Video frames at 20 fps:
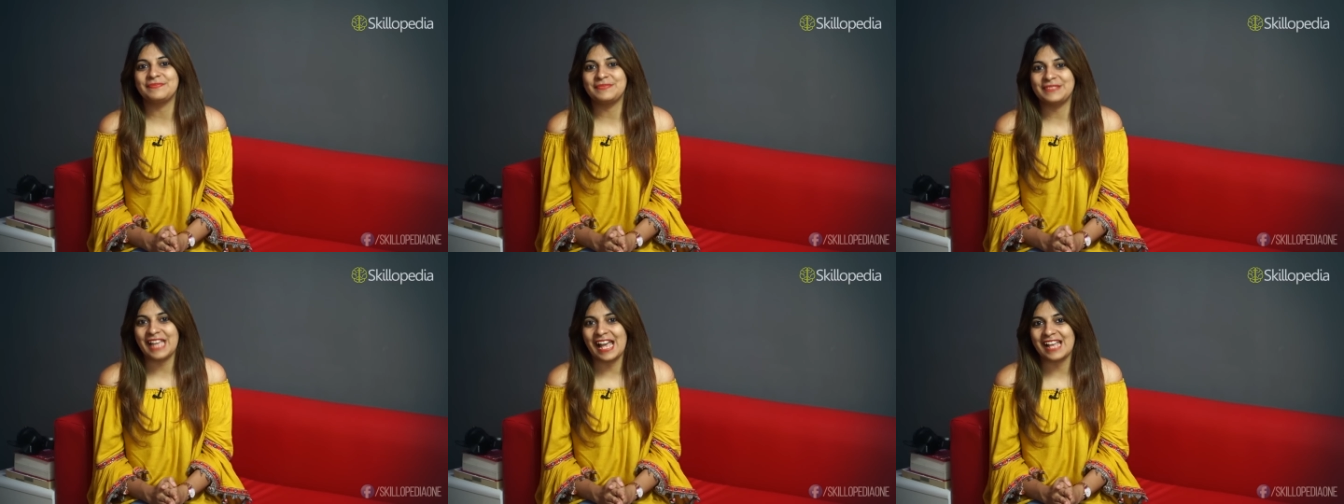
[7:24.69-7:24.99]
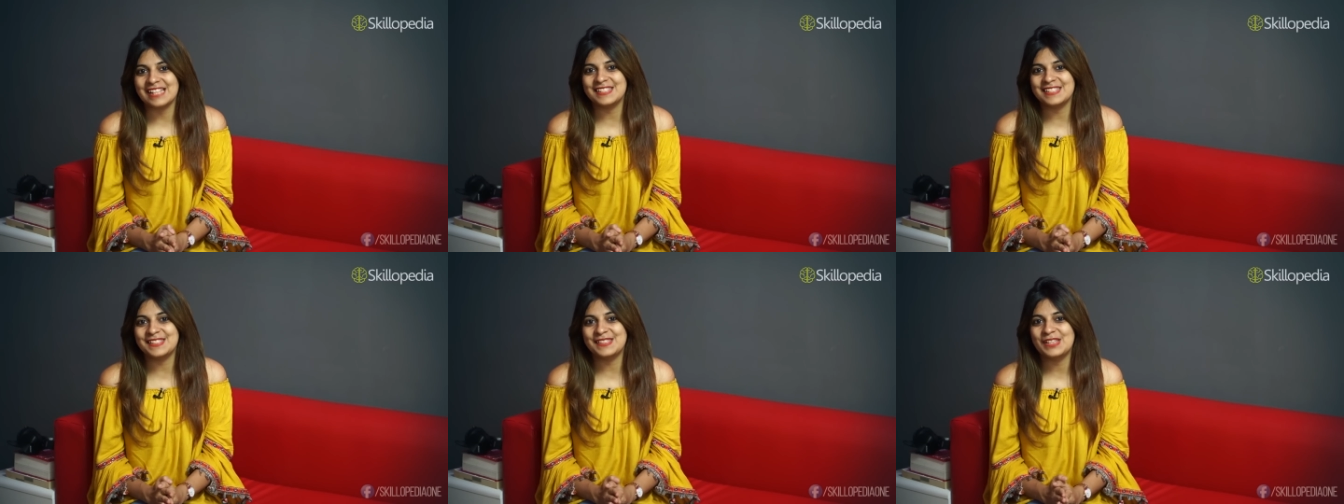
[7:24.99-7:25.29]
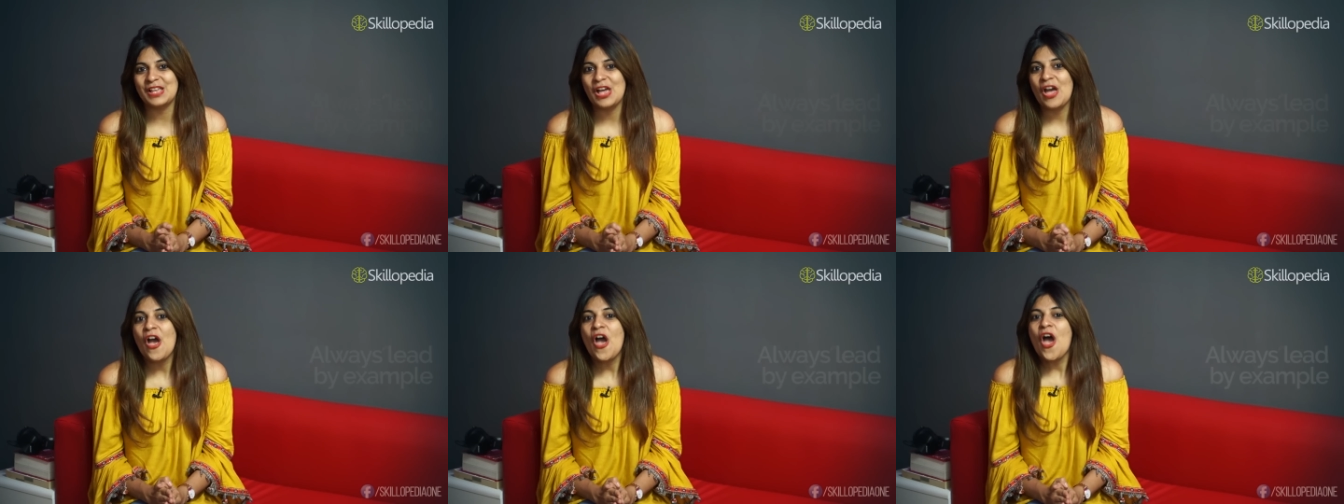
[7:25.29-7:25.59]

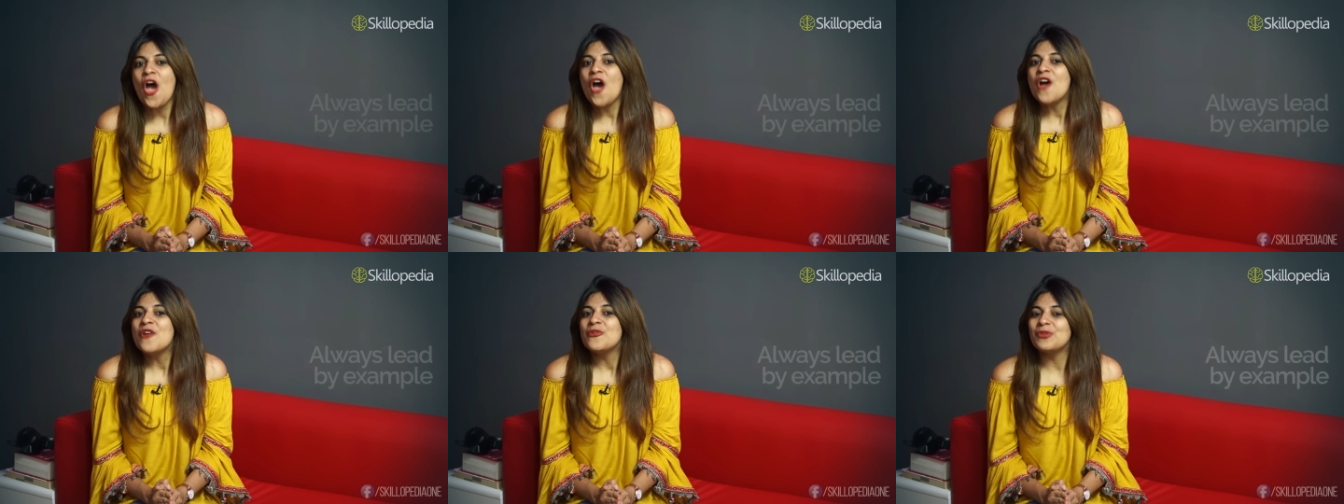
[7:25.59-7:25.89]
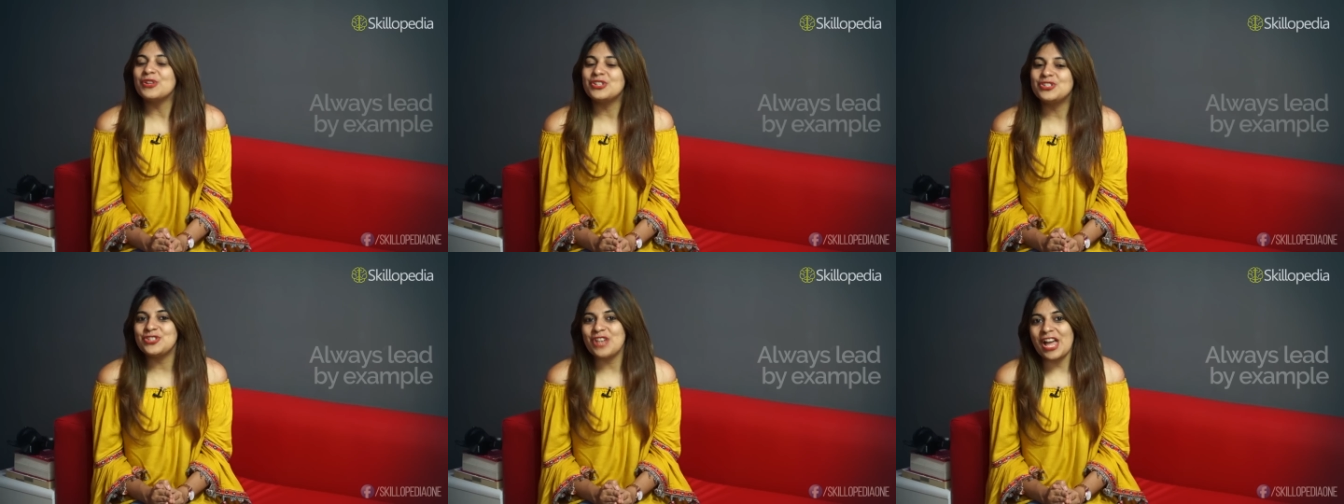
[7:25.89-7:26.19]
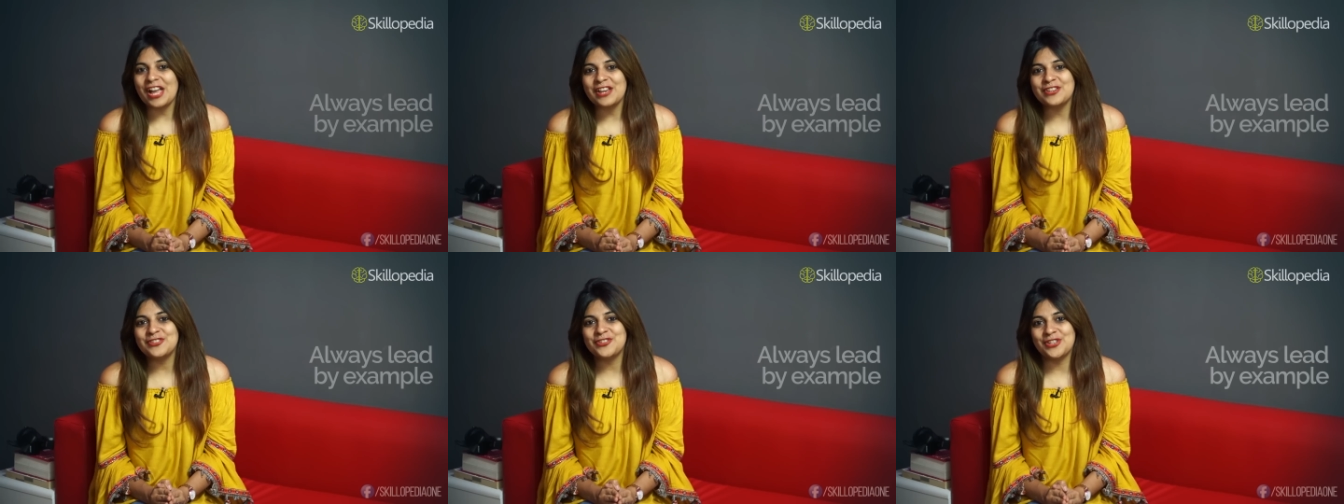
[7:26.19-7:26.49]
Yes.
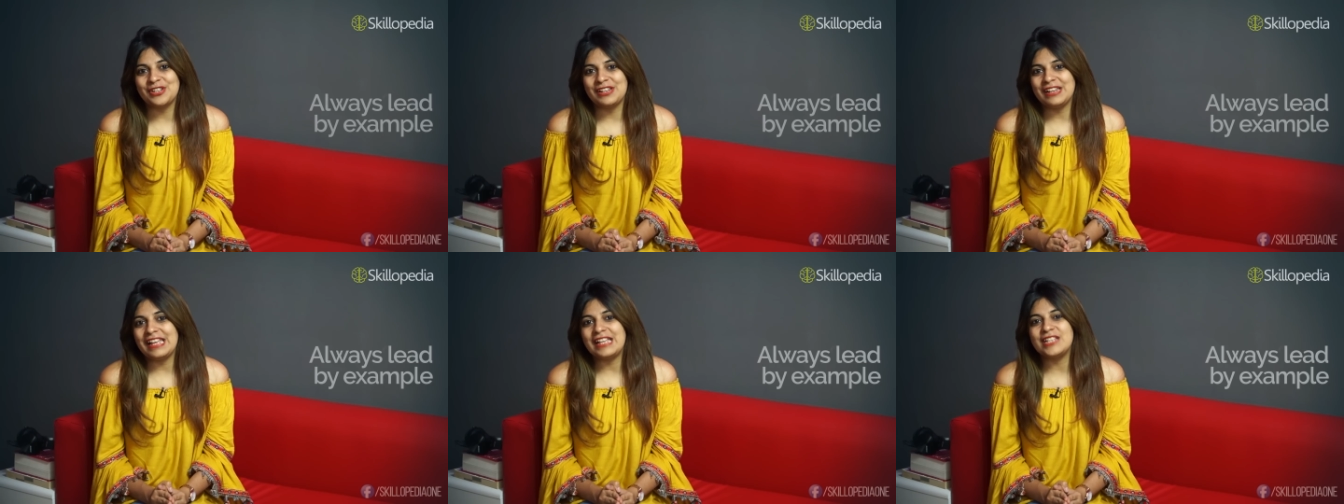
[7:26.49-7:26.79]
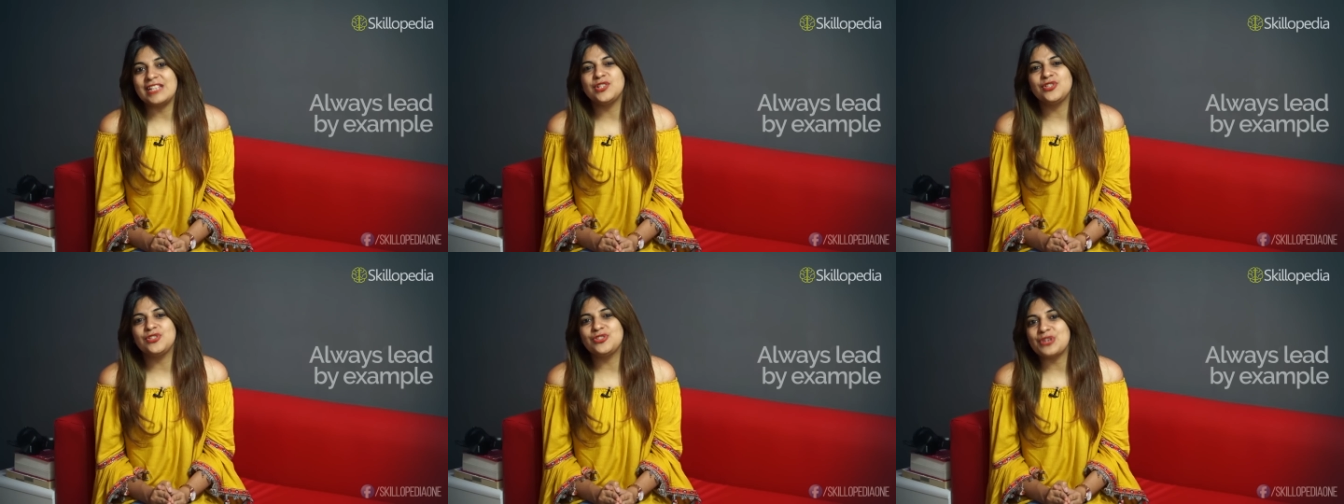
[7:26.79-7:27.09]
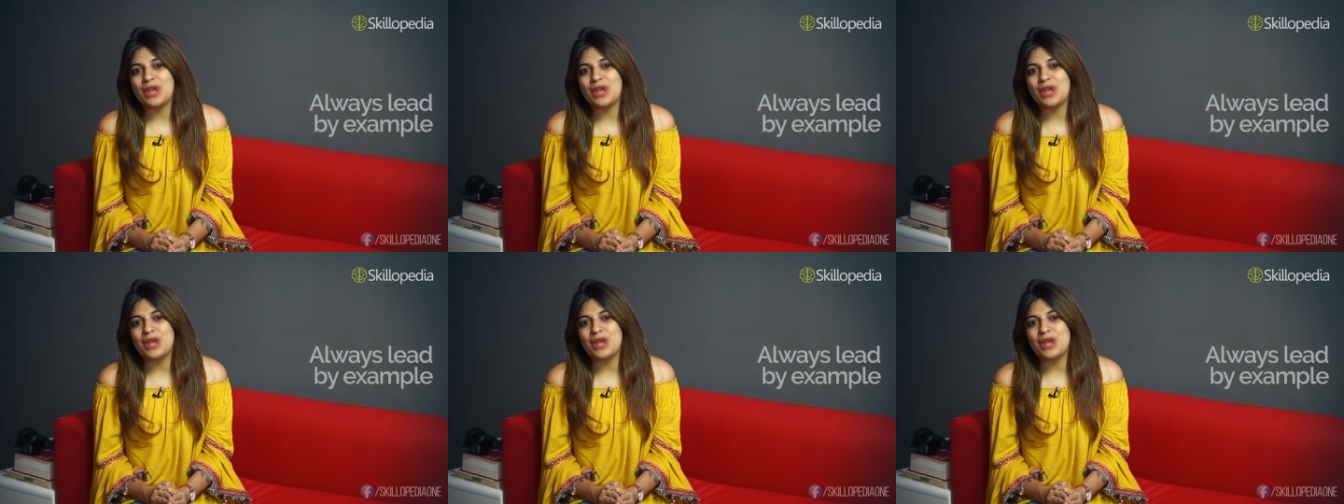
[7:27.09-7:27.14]
Rejection is